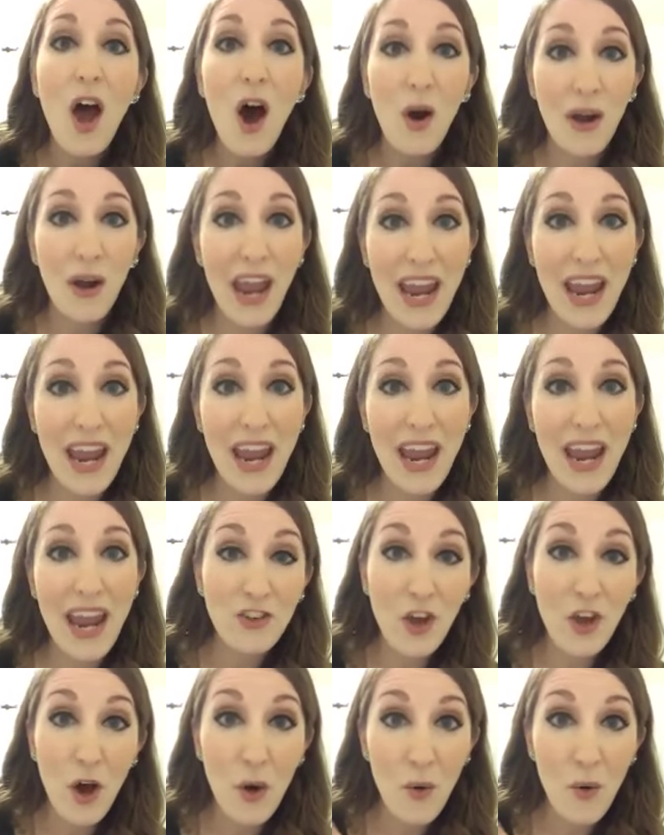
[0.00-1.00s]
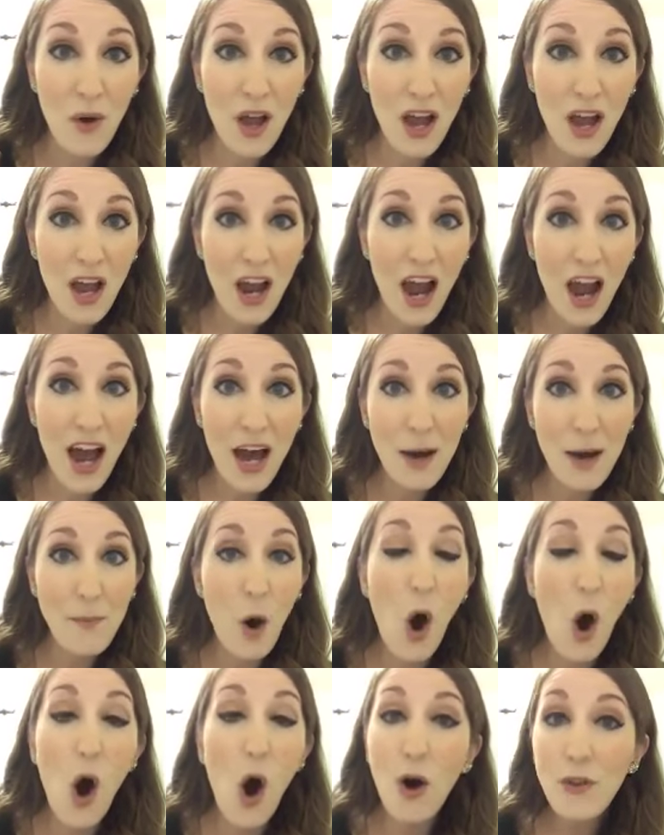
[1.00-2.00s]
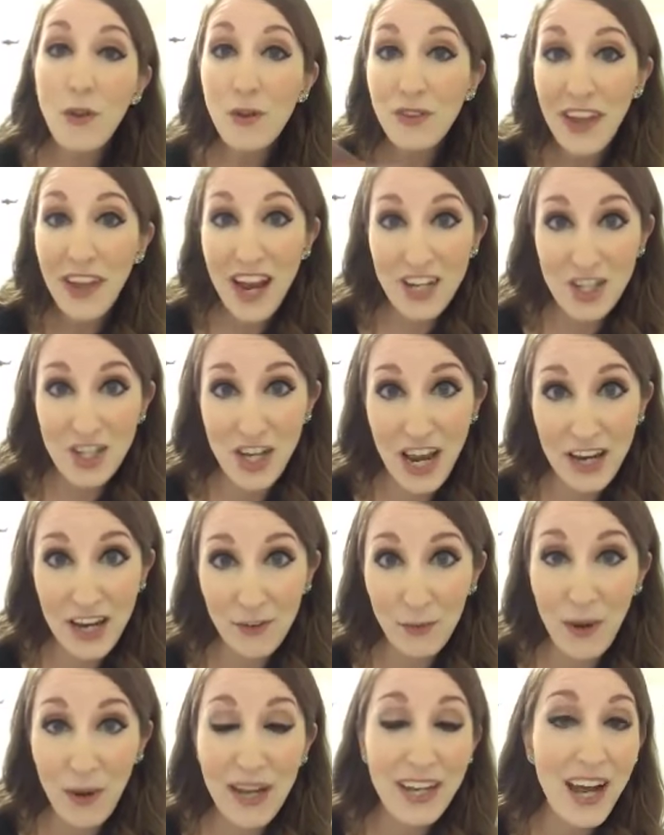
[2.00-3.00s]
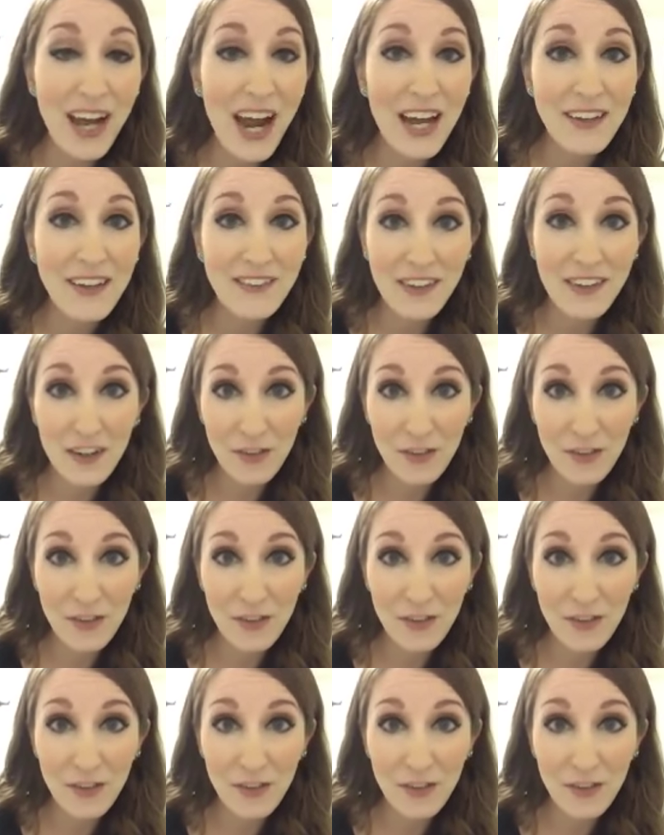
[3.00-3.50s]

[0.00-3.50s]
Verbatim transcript: Okay, so um, all those hashtags, right, guys?